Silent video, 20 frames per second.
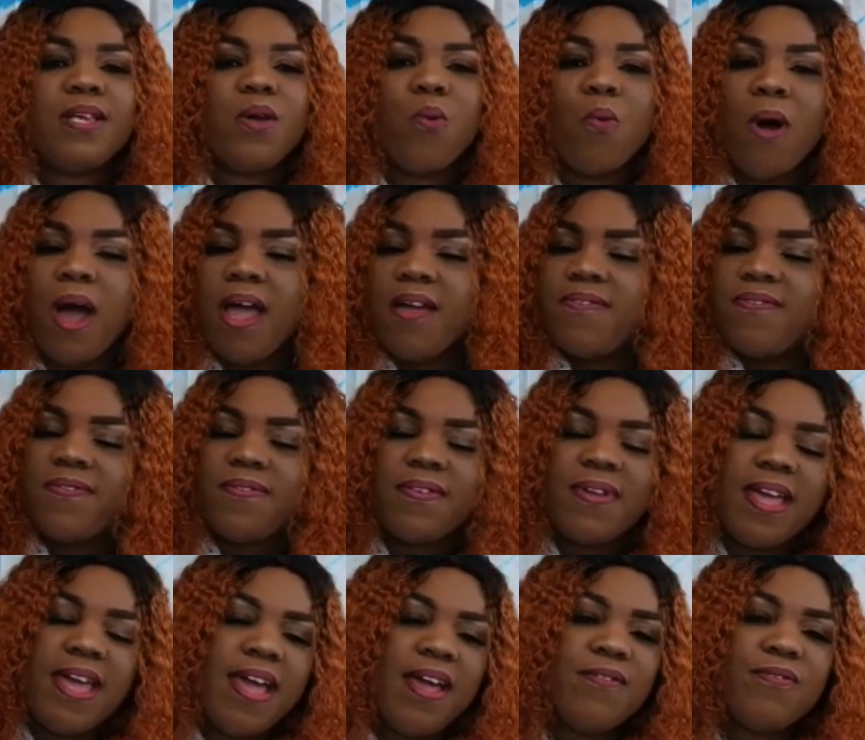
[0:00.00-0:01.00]
a wife,
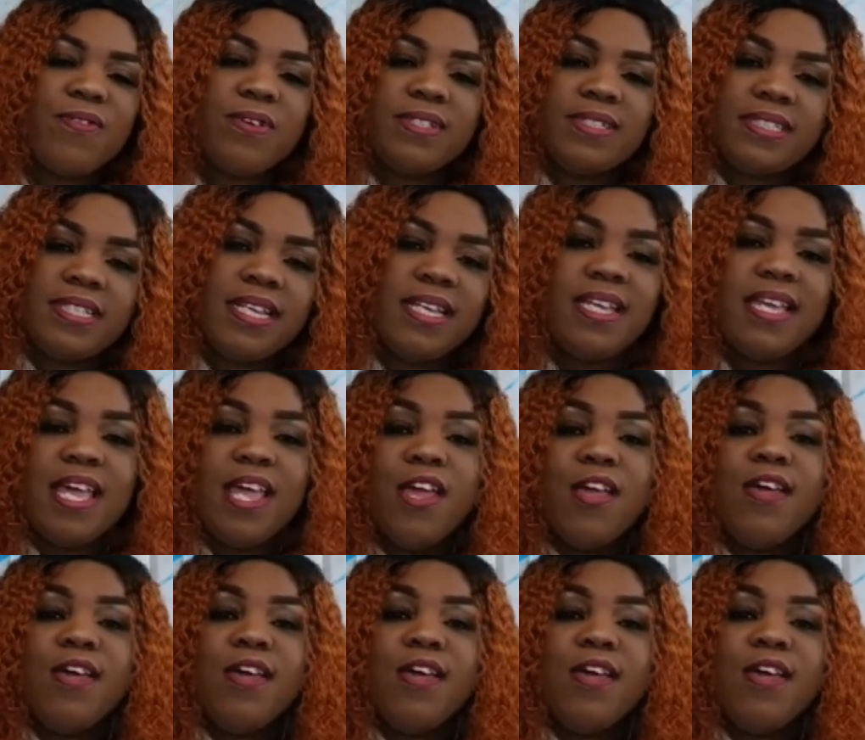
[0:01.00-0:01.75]
everything.